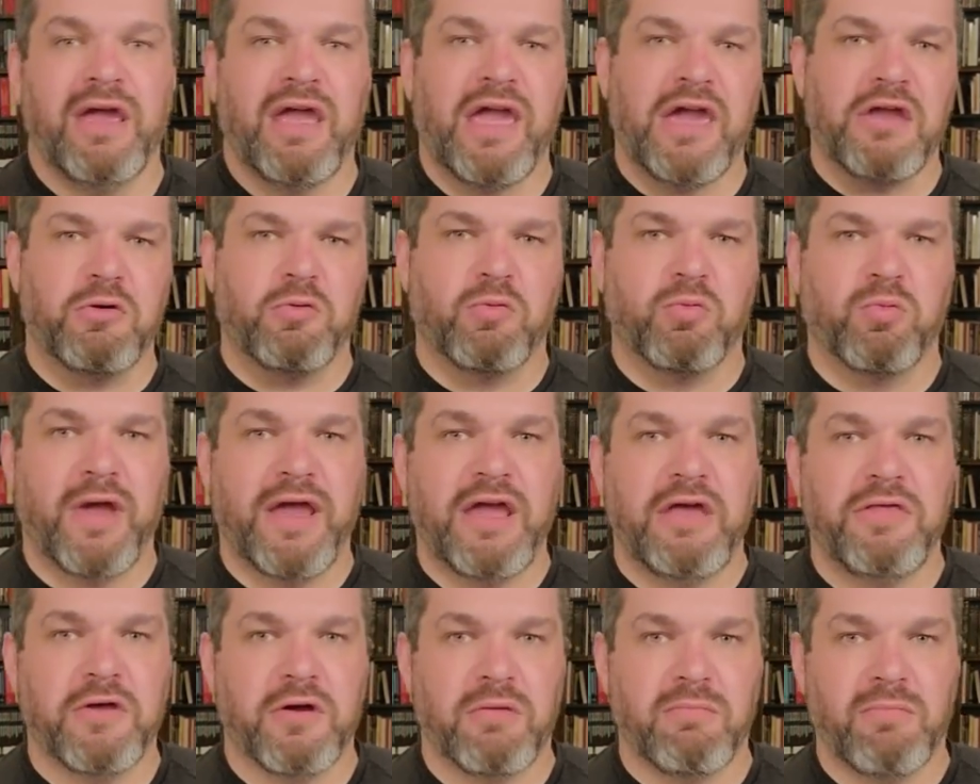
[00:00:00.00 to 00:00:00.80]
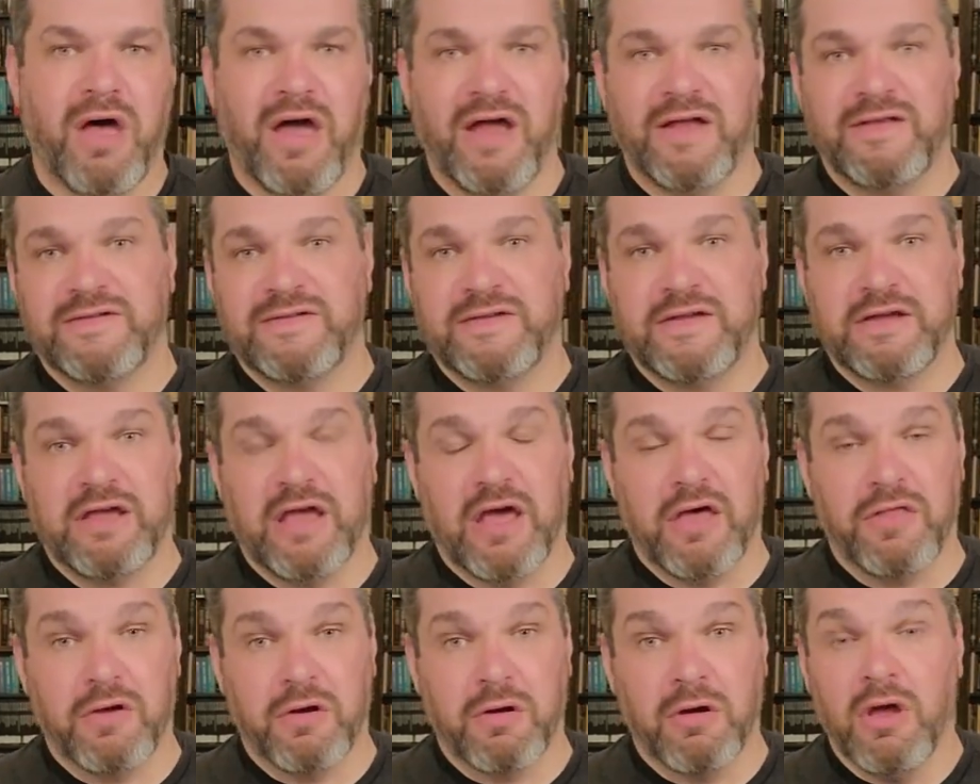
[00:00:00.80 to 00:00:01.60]
and array their minds
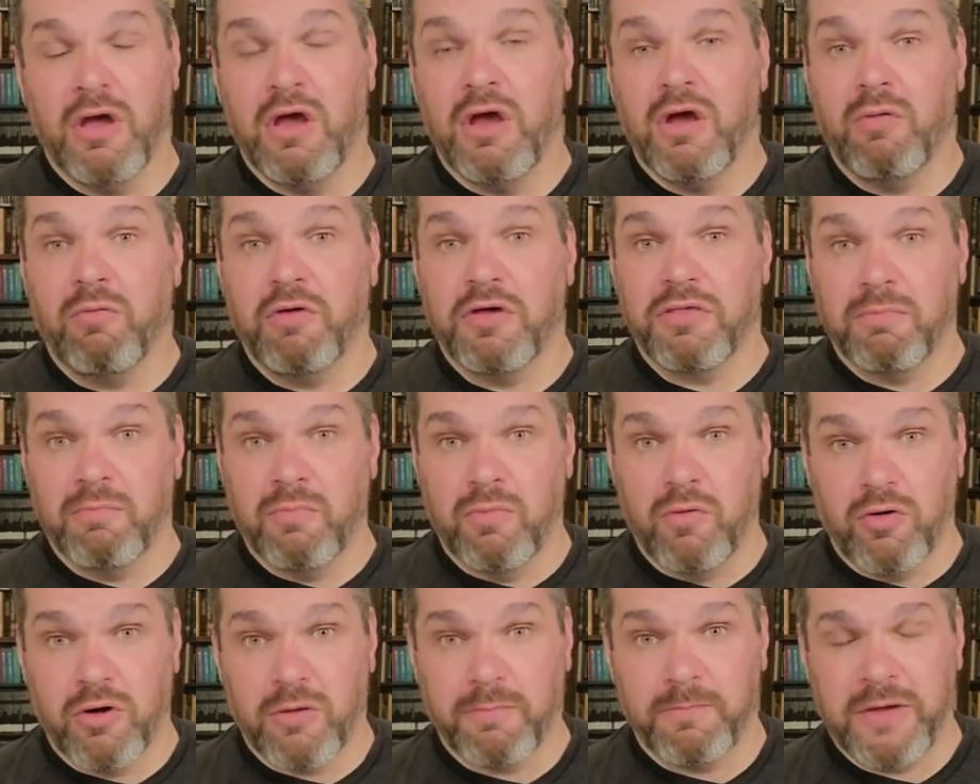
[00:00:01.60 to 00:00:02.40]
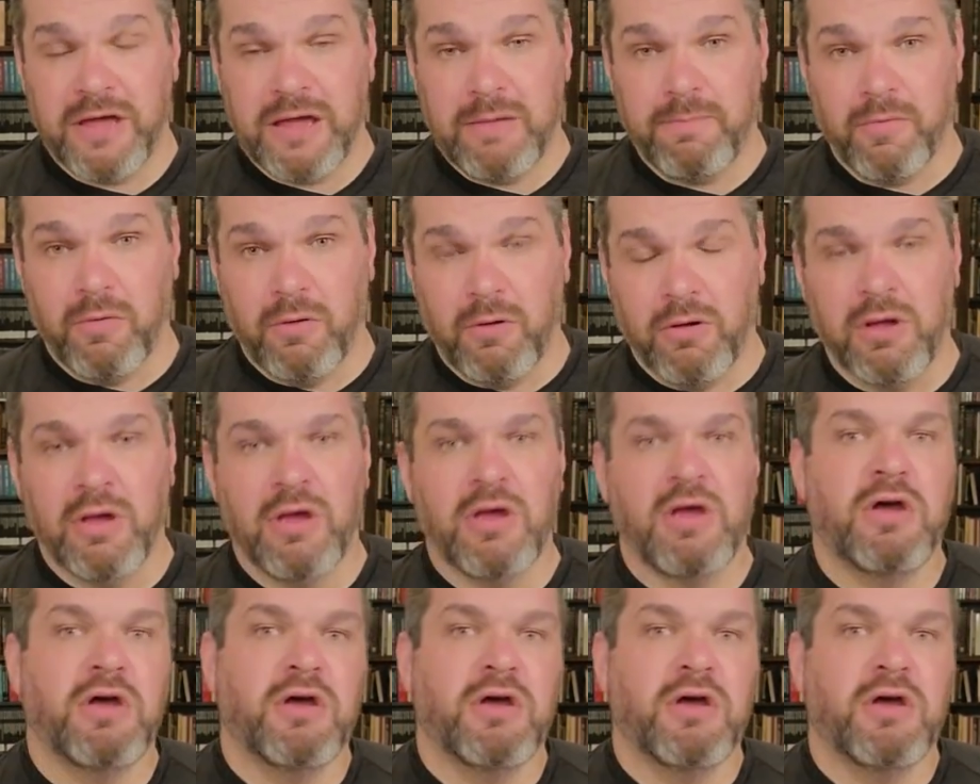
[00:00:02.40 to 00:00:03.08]
together with more people